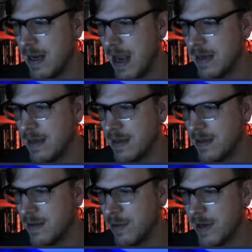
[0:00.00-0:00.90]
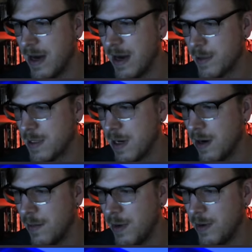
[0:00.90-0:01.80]
and Laureano
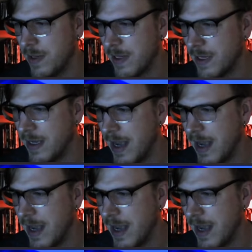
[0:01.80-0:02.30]
Staropoli